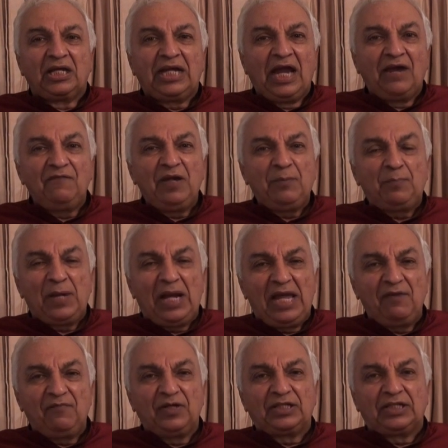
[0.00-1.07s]
Can we
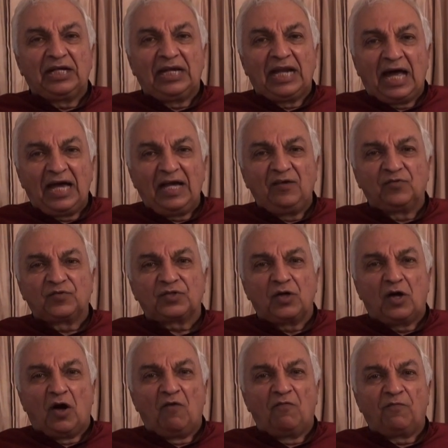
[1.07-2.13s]
play with the lives
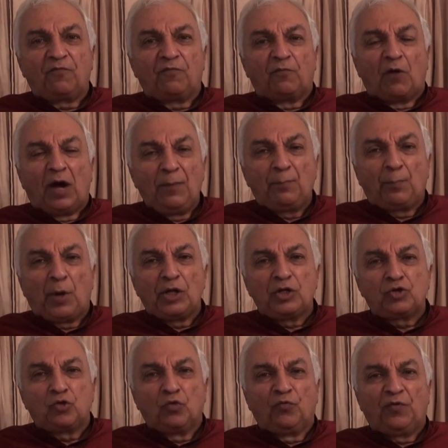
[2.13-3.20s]
of
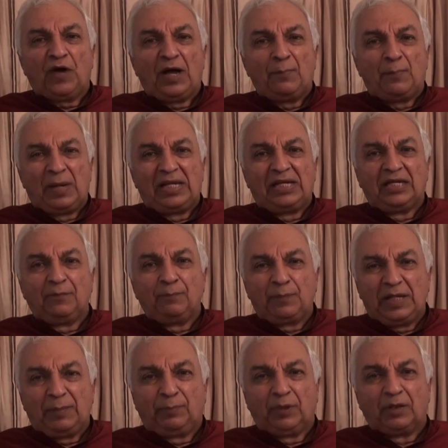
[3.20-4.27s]
1.25 billion
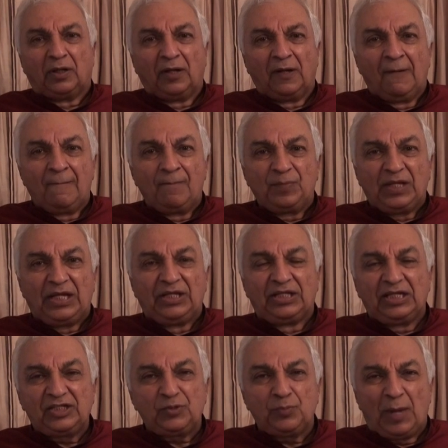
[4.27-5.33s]
people in
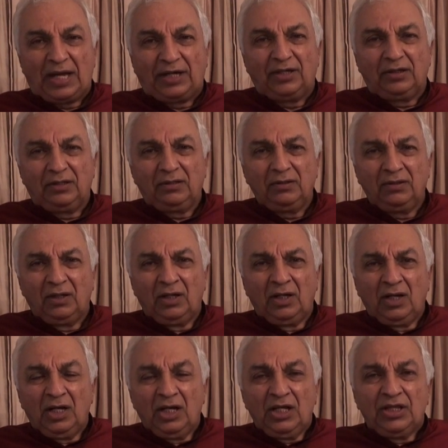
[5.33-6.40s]
this manner?
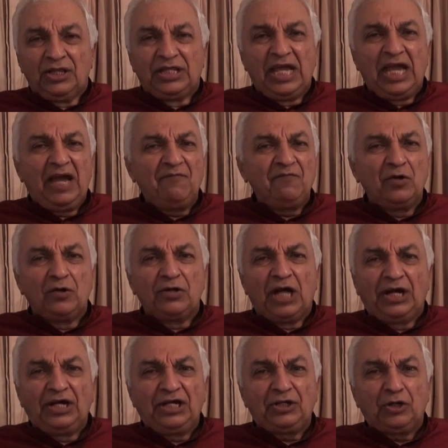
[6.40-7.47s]
They have
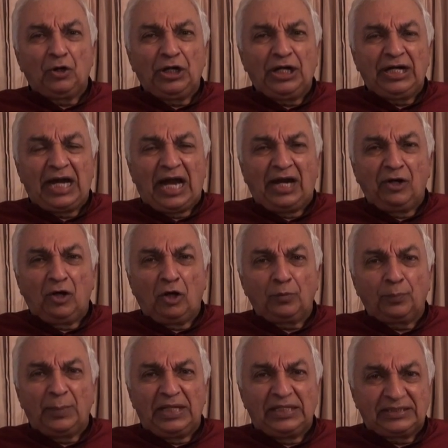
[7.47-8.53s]
done it on an ad
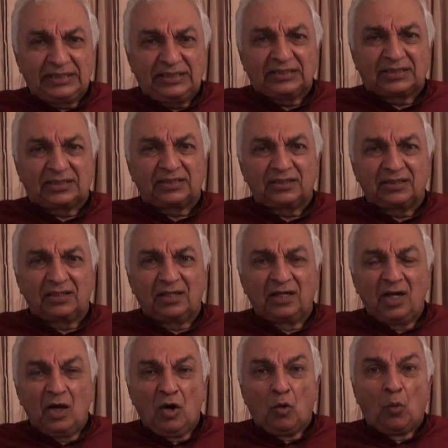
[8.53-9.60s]
hoc basis.
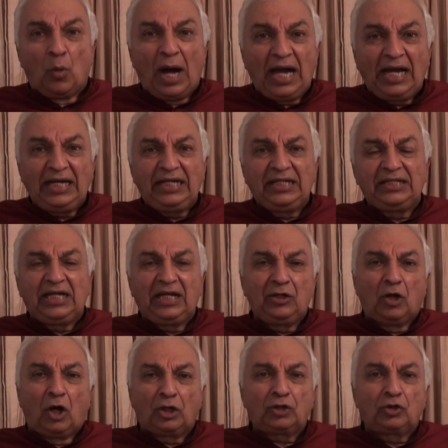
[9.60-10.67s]
Why did they
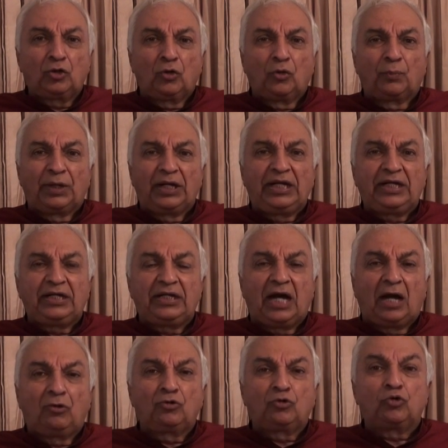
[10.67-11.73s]
not bring it
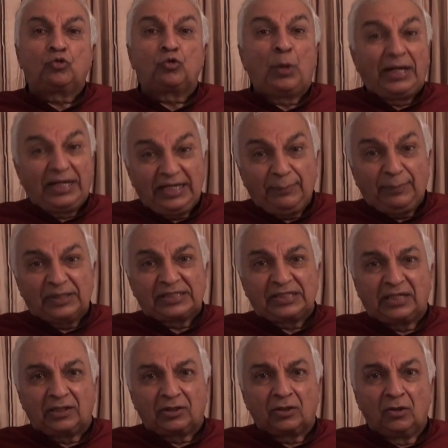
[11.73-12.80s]
down to
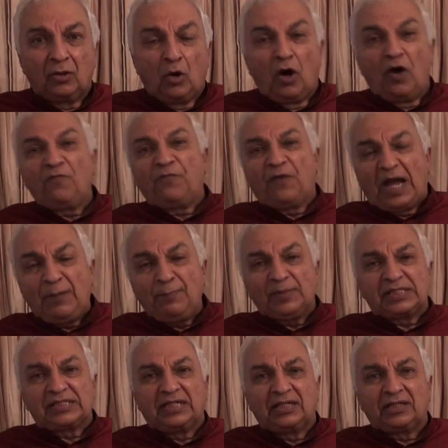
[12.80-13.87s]
20% or
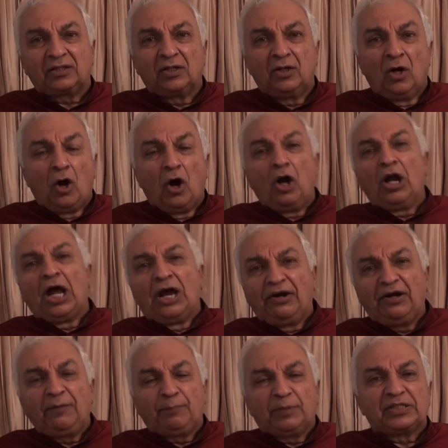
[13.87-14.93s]
5% or
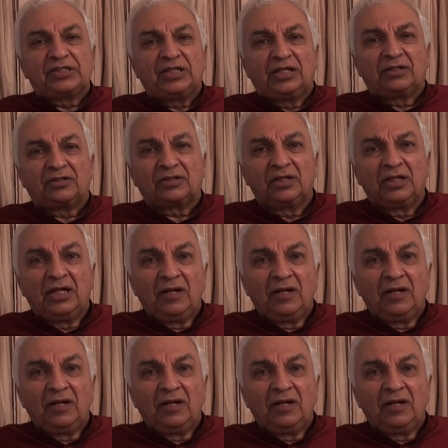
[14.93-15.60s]
100%?